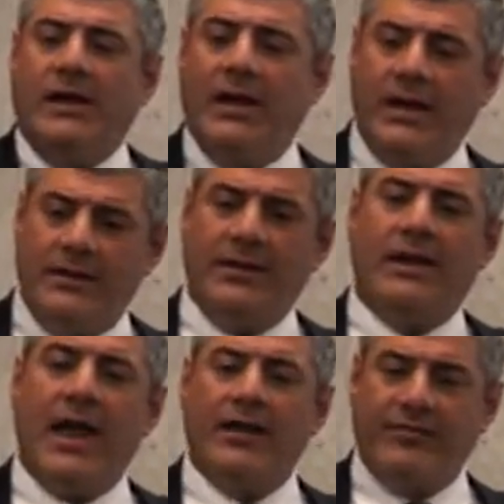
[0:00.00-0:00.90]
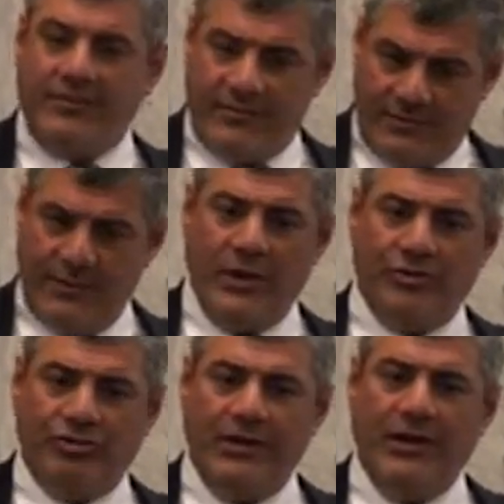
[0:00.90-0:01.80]
and he likes the
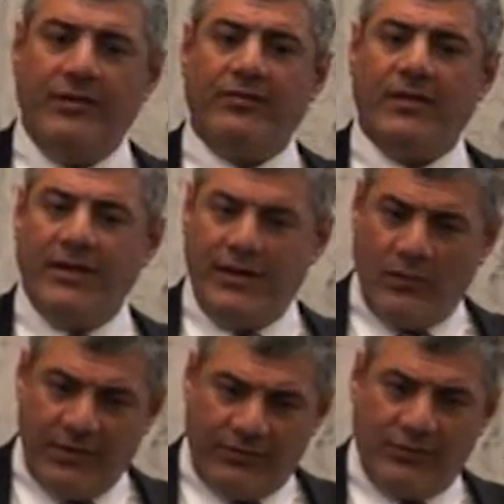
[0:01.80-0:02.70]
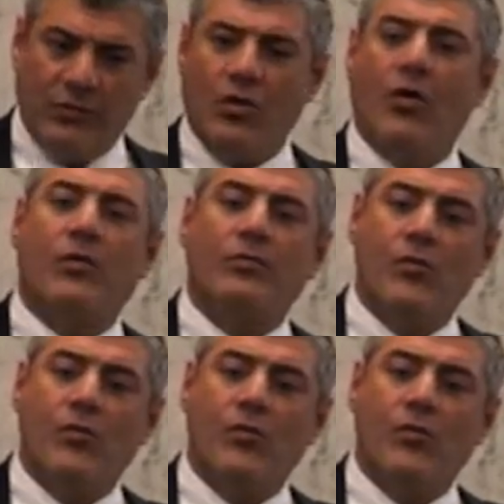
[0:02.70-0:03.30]
way she is and he wants to go